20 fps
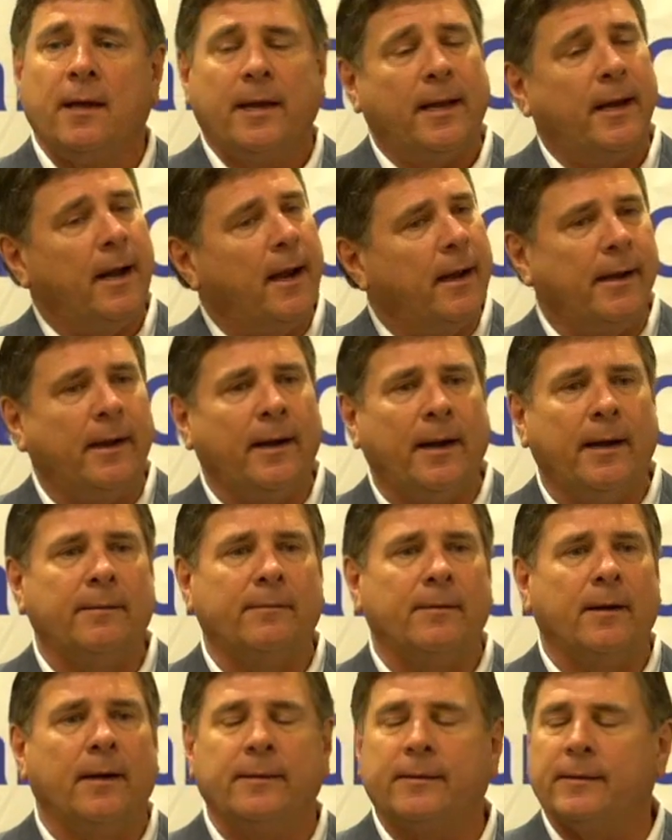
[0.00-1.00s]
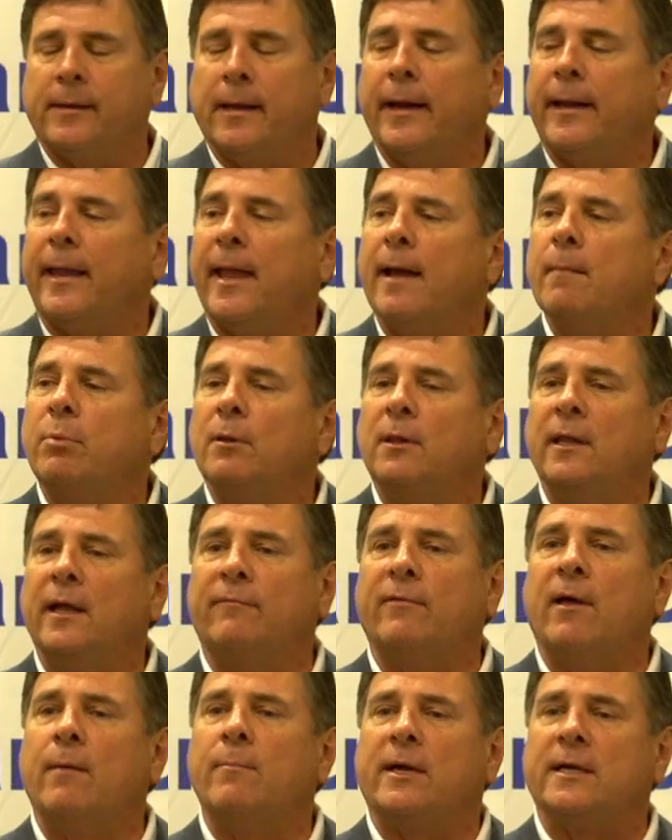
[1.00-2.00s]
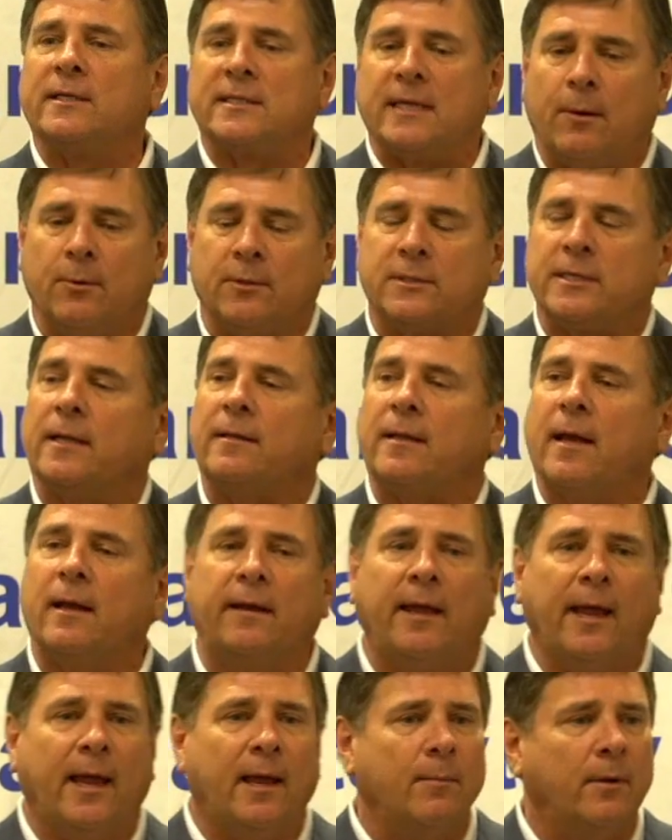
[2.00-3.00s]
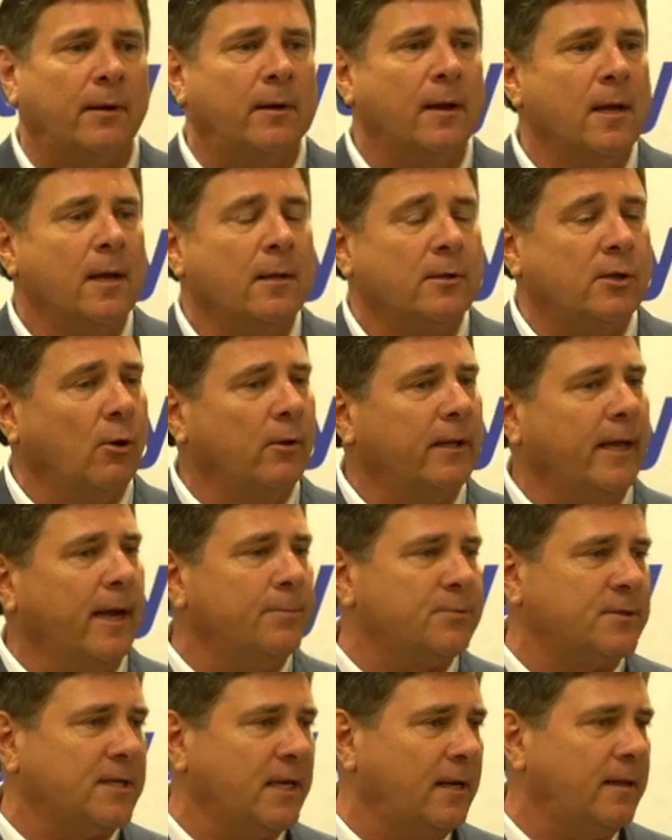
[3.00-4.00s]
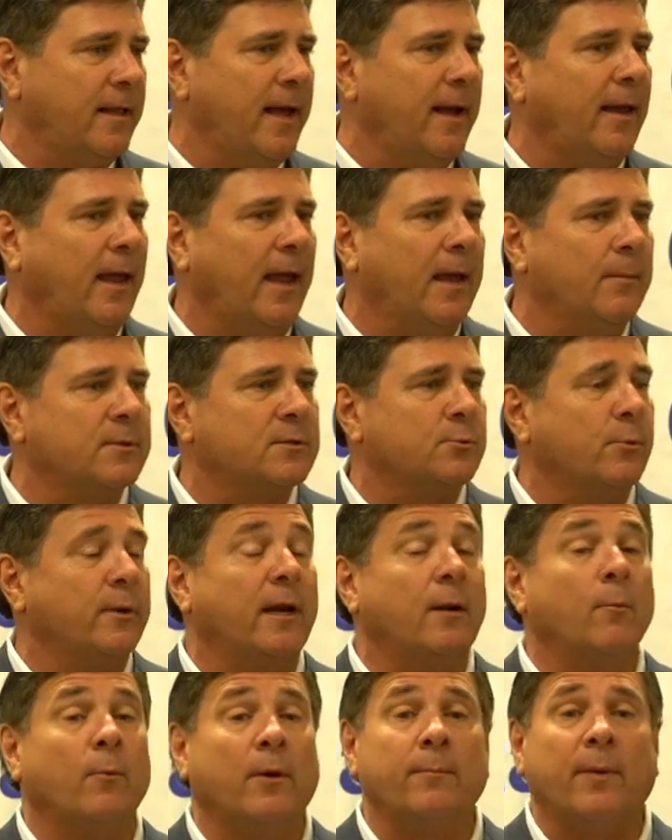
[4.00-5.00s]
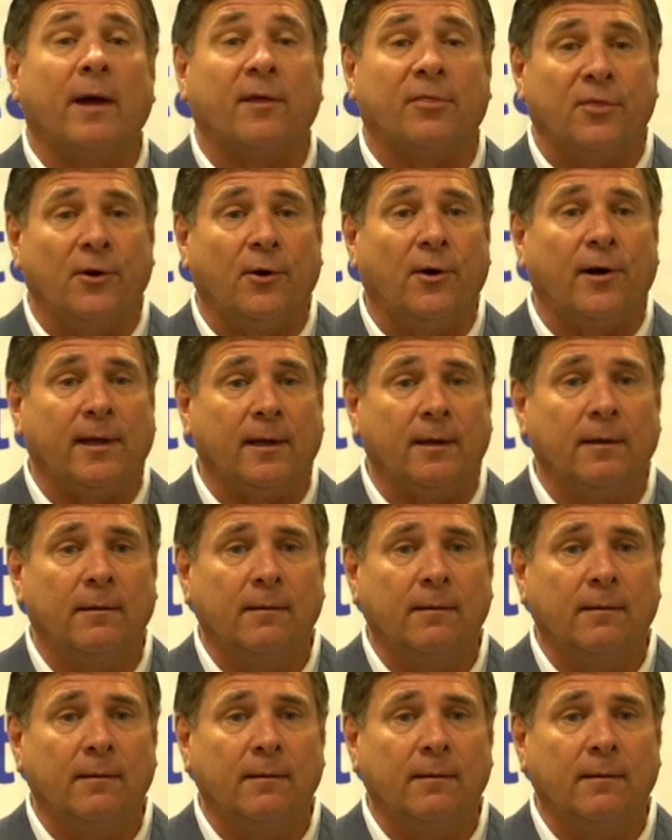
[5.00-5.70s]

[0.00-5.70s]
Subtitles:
And I can't believe that, because I was at that game, and the only upset of that game is we didn't win by 30.